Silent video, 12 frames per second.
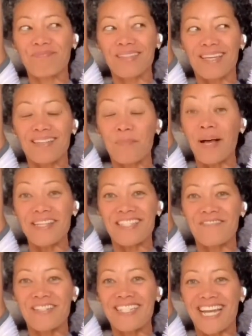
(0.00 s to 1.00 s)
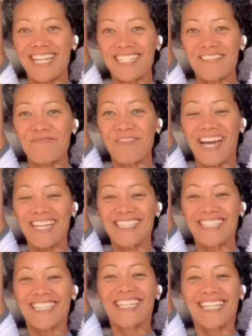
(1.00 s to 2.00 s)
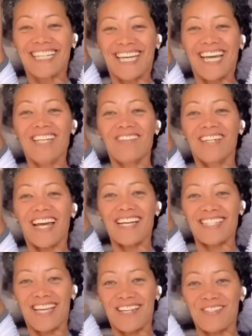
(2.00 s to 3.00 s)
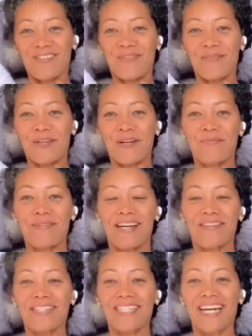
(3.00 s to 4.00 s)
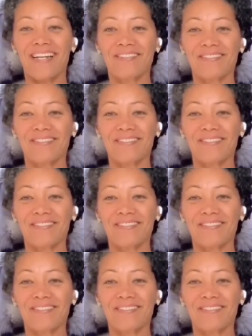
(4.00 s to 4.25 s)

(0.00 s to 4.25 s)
positive and negative mind. You're going to exhale, sweep your arms out and down.